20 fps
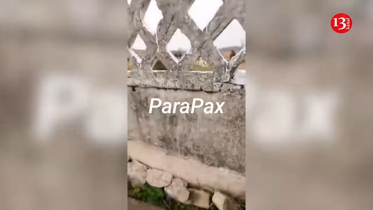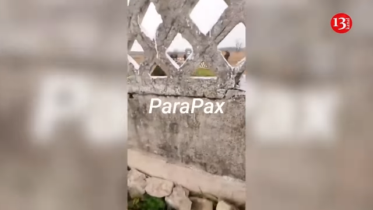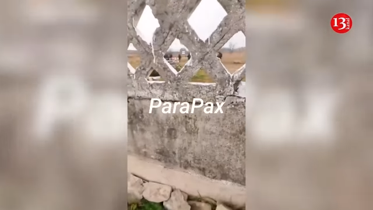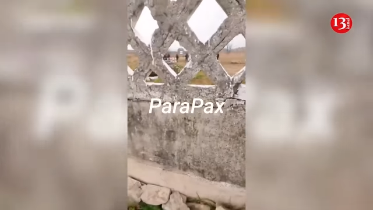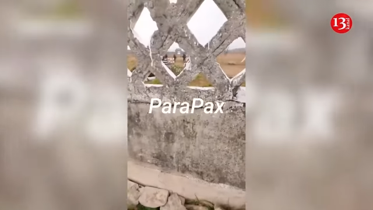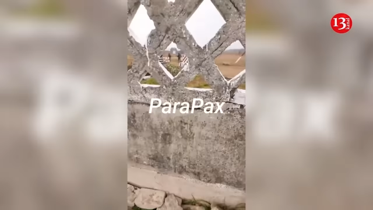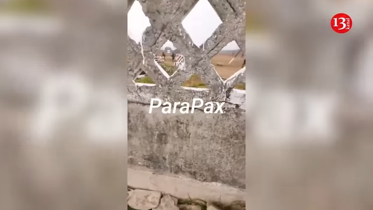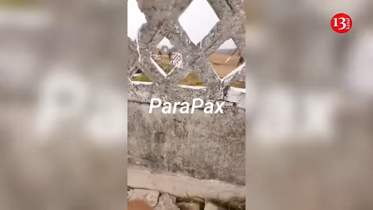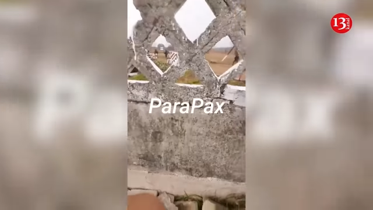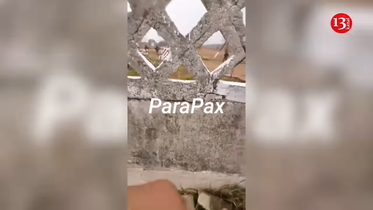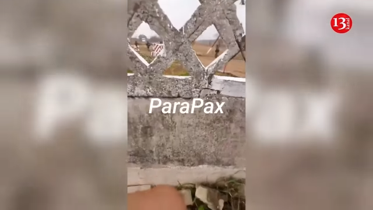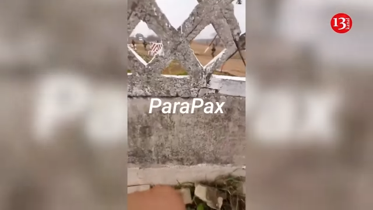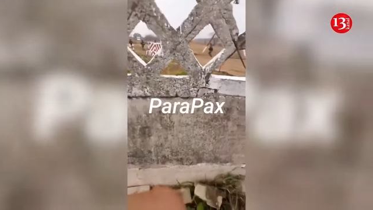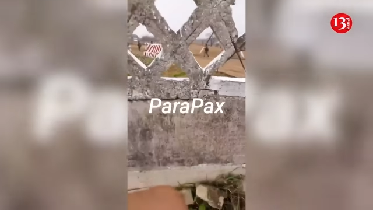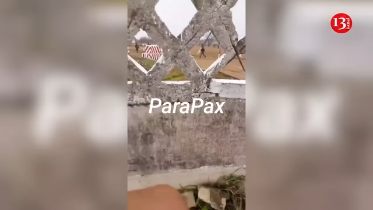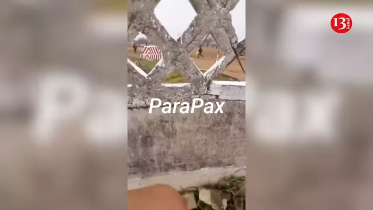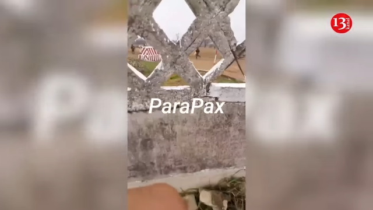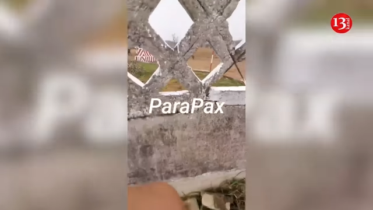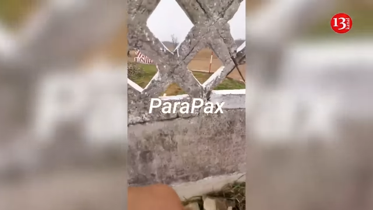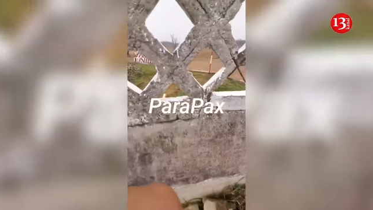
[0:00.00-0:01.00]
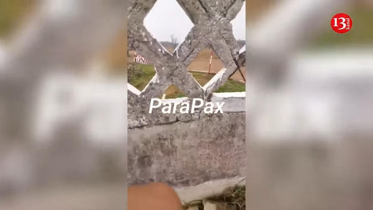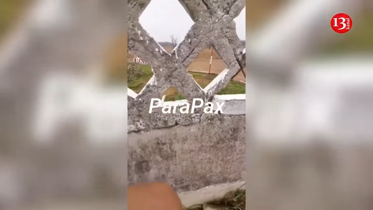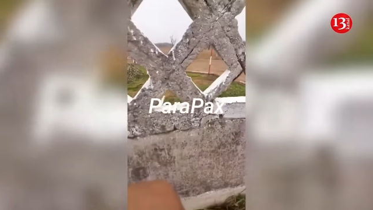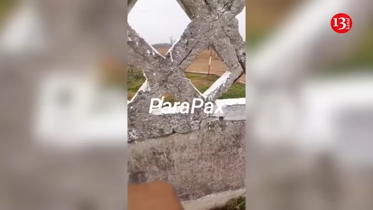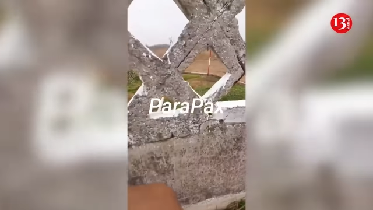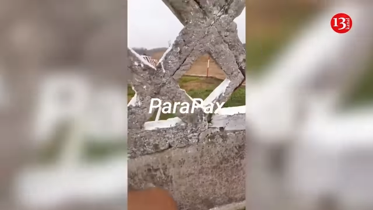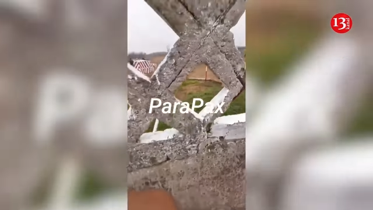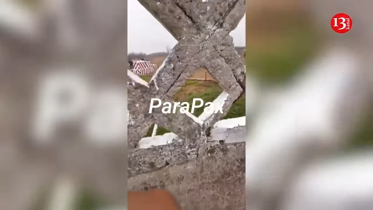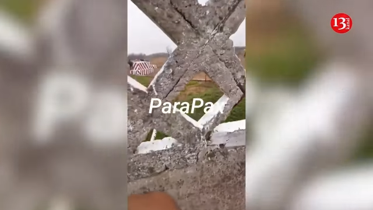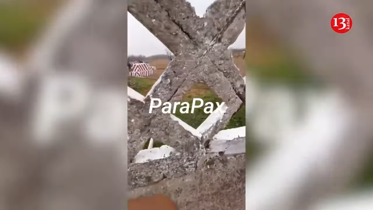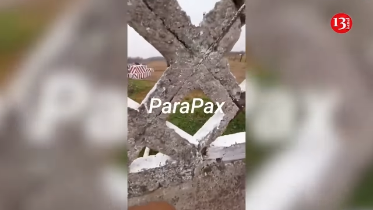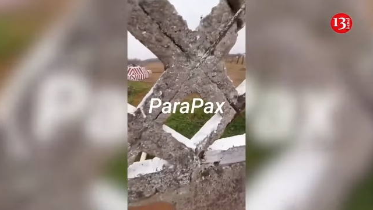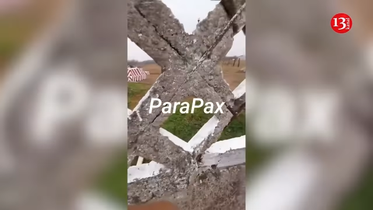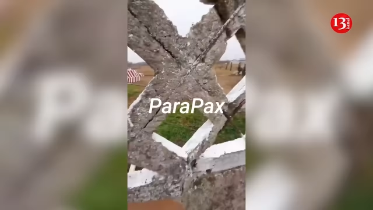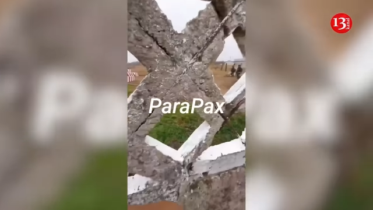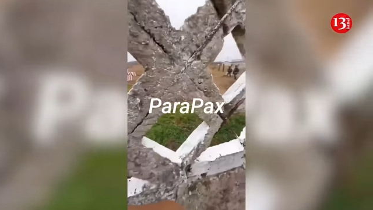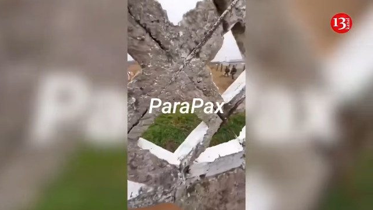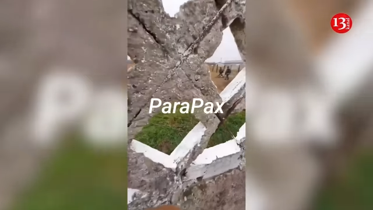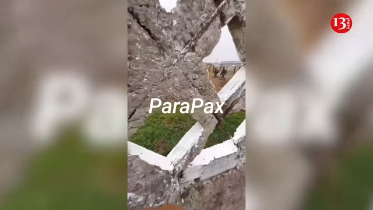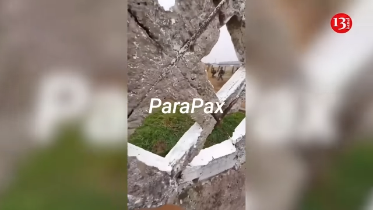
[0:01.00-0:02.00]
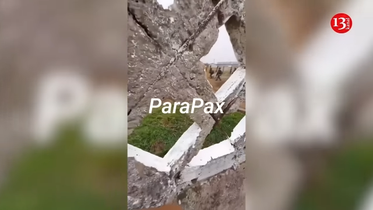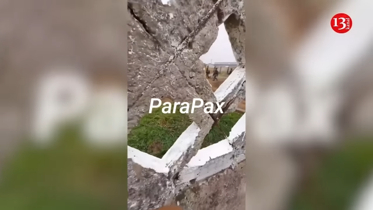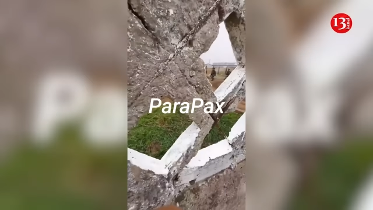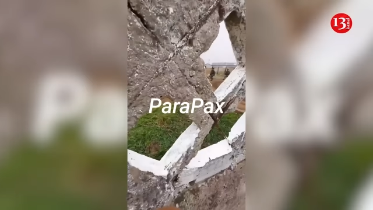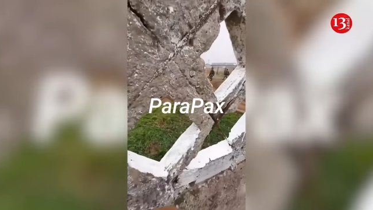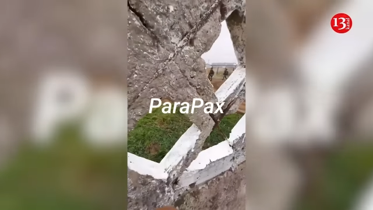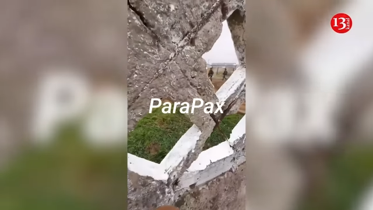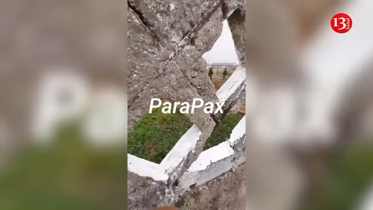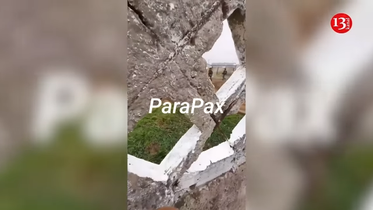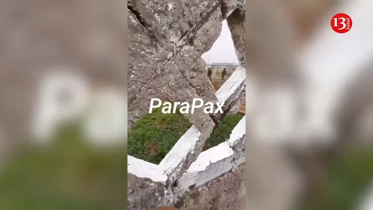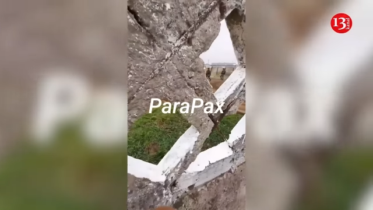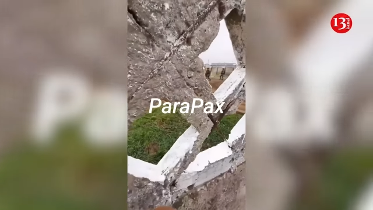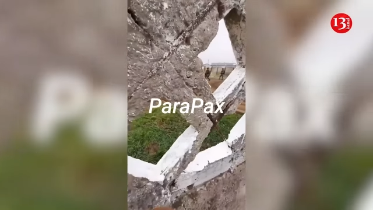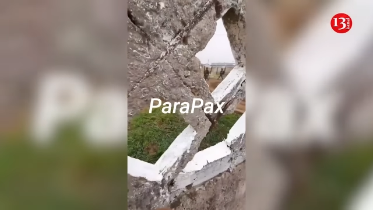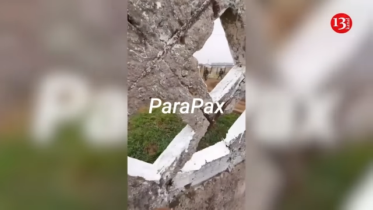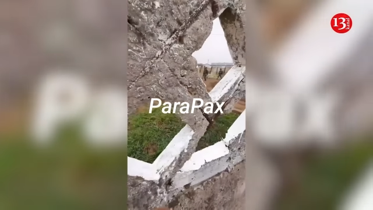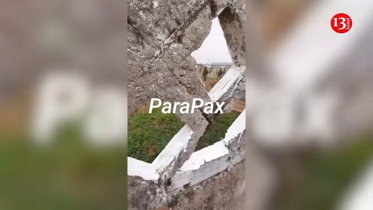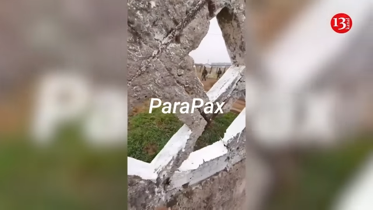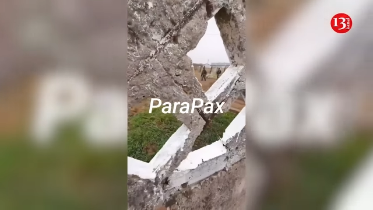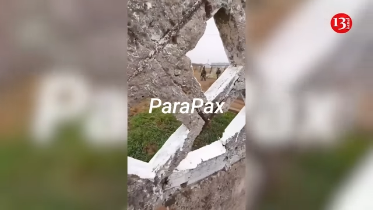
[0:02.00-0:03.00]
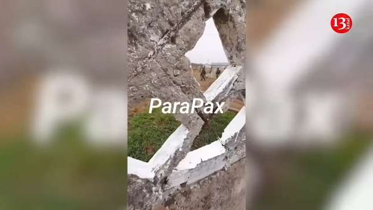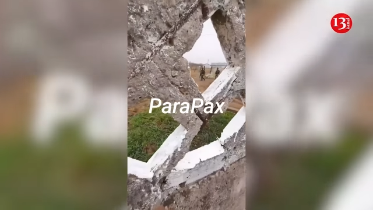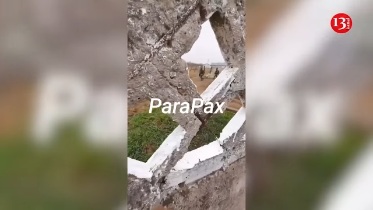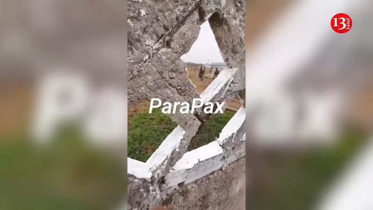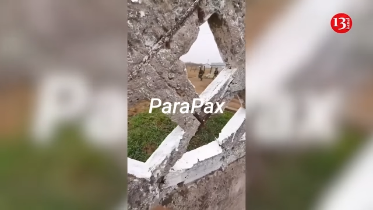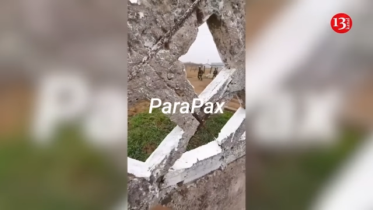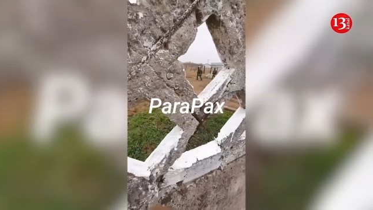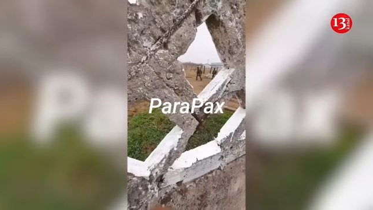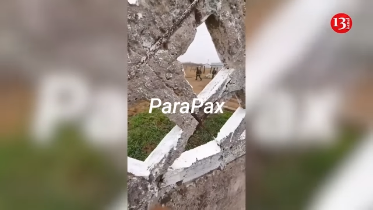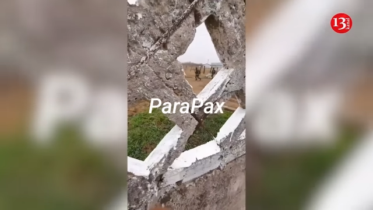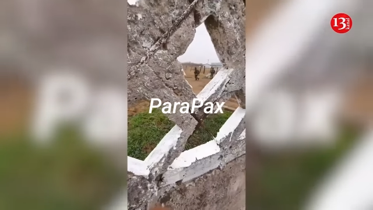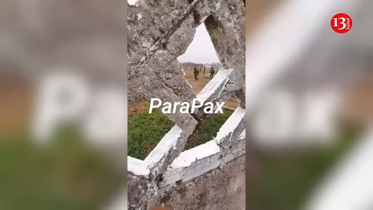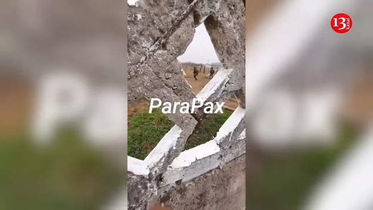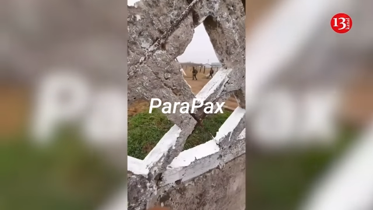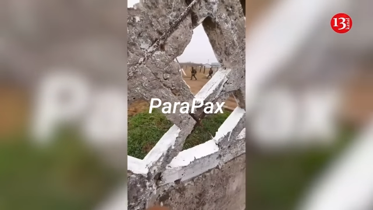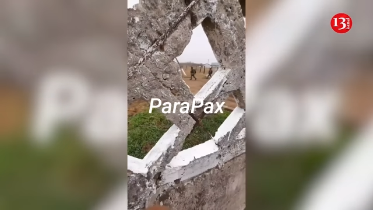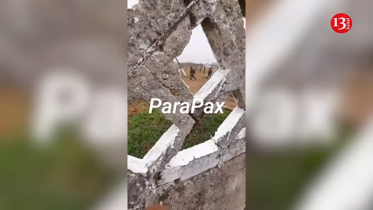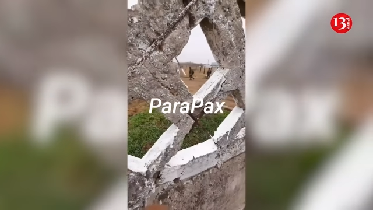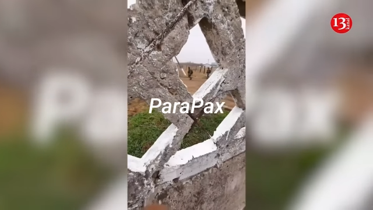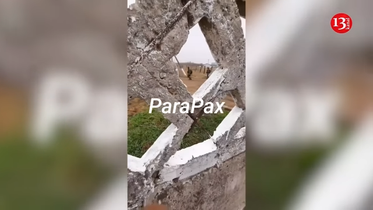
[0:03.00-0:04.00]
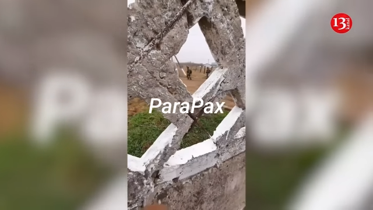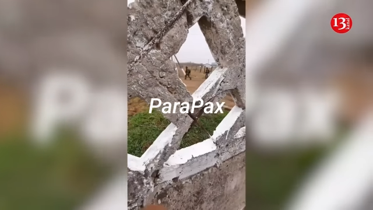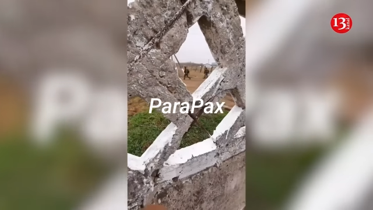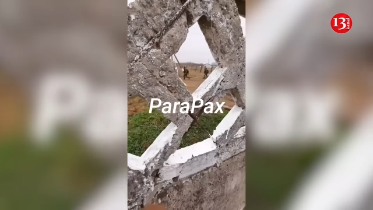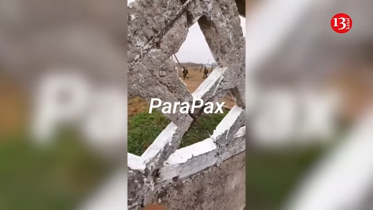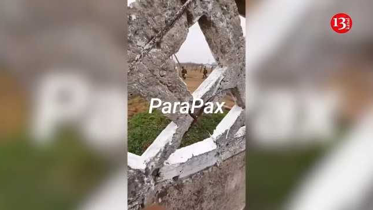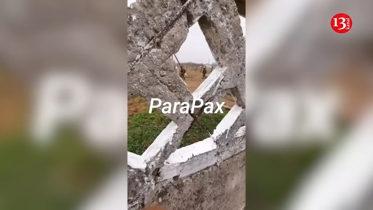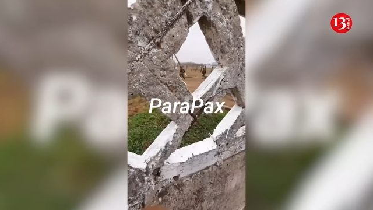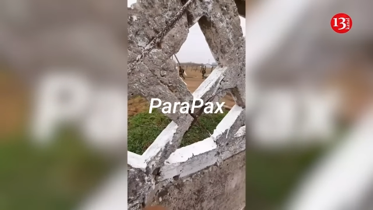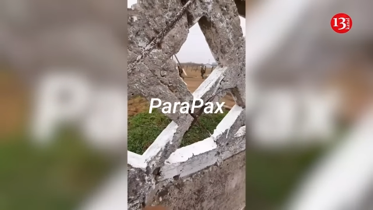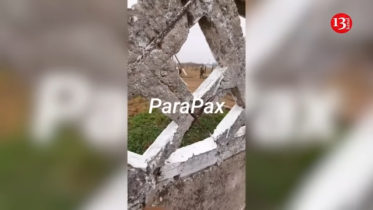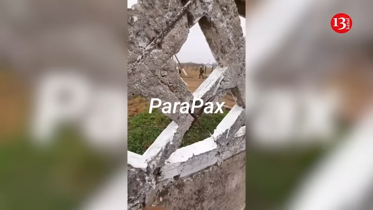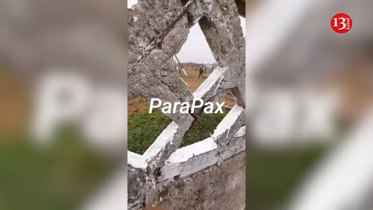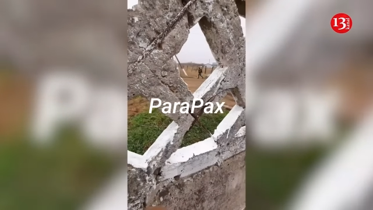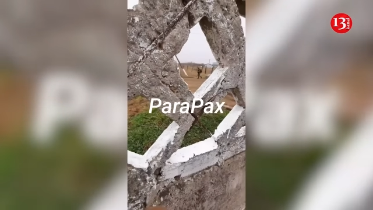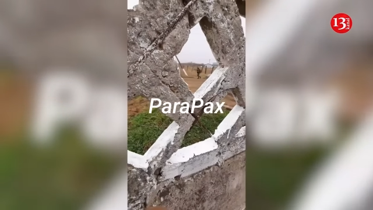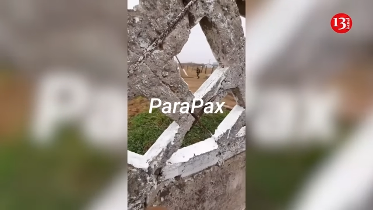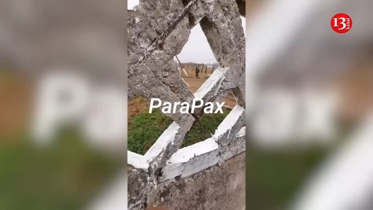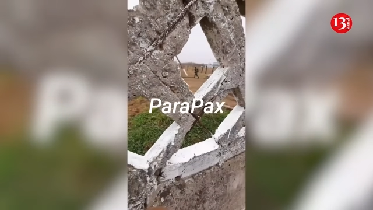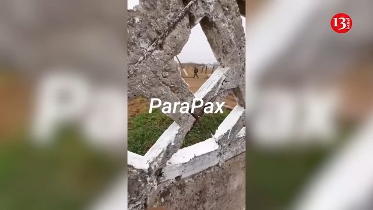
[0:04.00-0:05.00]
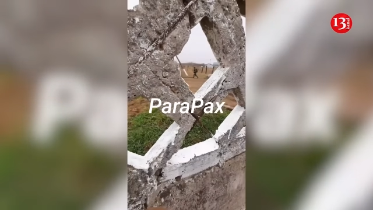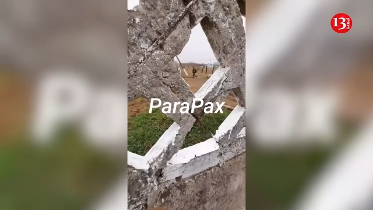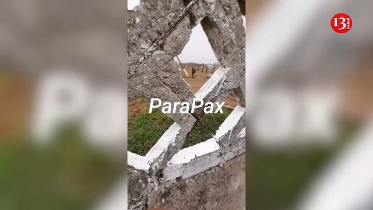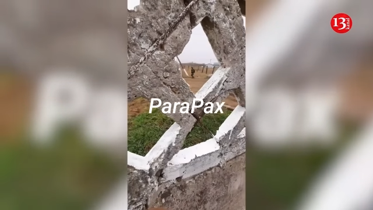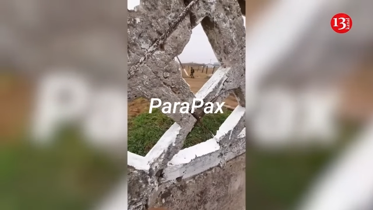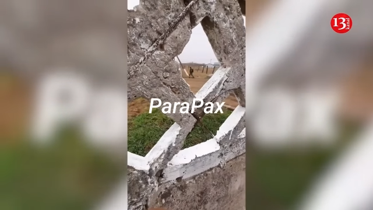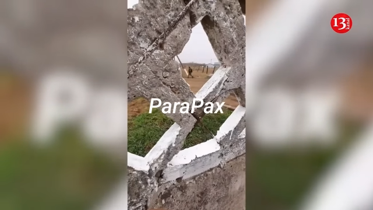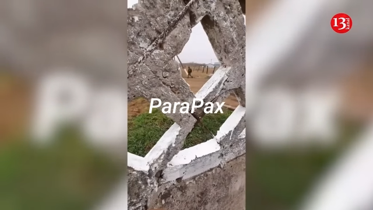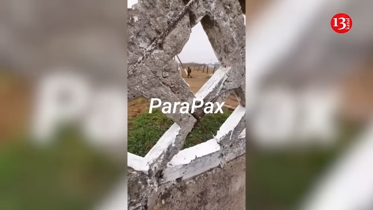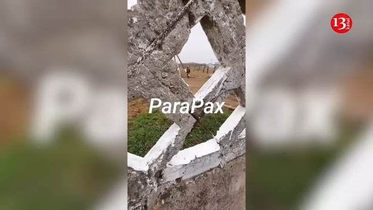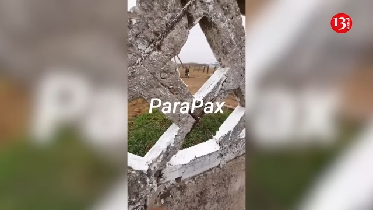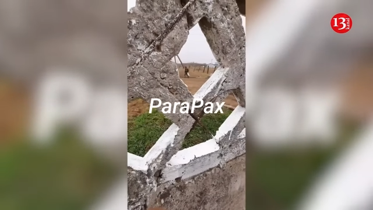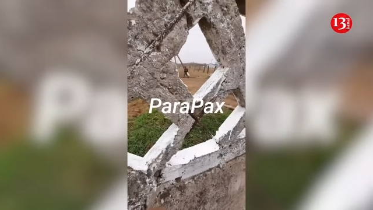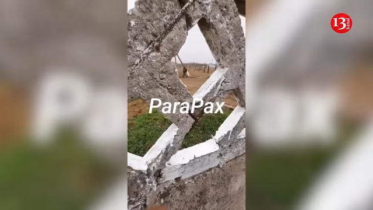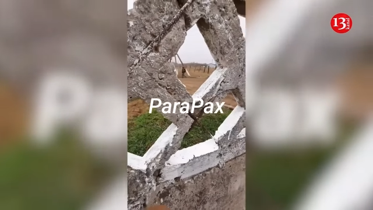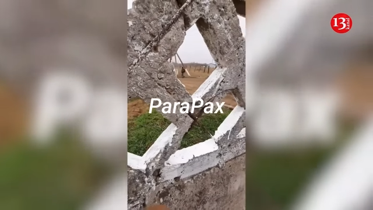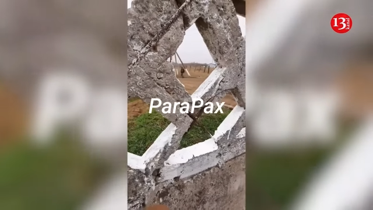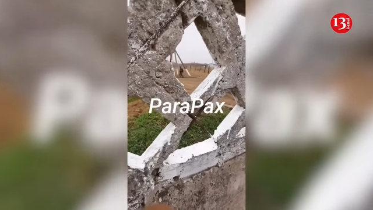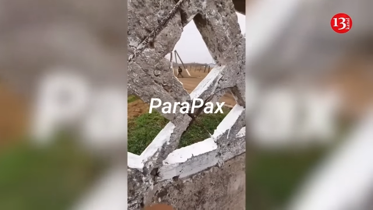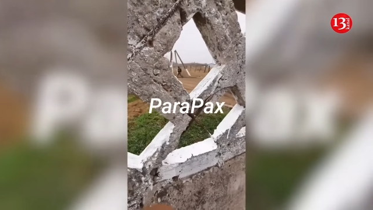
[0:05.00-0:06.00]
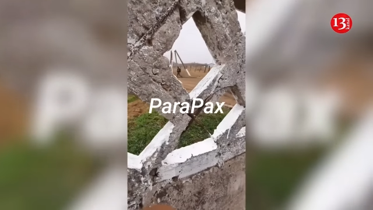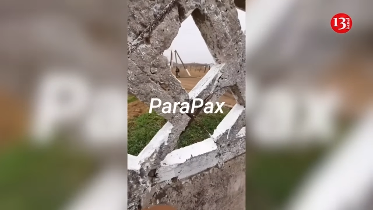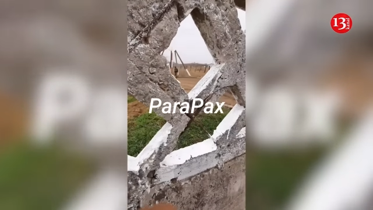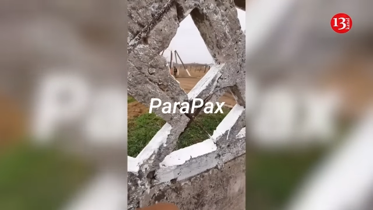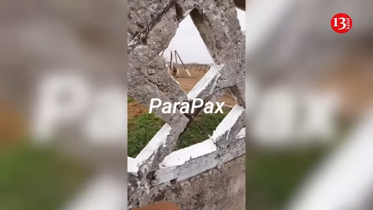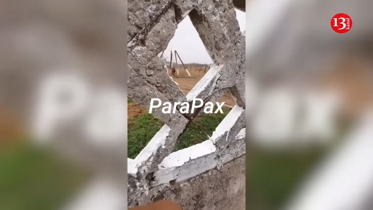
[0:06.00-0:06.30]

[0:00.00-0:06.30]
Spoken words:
(no speaker visible)